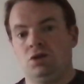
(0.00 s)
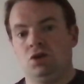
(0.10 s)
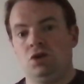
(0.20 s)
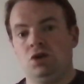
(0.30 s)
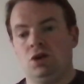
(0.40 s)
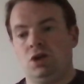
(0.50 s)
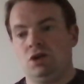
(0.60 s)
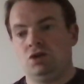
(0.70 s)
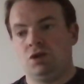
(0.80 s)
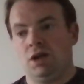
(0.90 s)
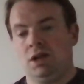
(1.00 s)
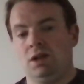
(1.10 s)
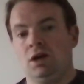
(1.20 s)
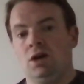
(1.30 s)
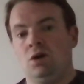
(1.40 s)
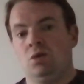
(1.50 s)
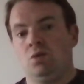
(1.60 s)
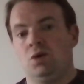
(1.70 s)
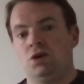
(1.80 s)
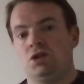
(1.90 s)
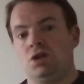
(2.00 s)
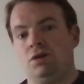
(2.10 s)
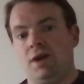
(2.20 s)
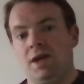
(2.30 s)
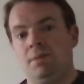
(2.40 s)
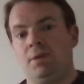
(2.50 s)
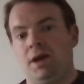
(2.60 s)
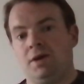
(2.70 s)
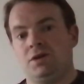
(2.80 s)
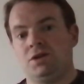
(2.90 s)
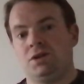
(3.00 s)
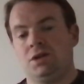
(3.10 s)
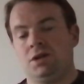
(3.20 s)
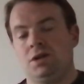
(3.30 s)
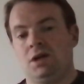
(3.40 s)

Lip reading: Do a drill where it's 3 players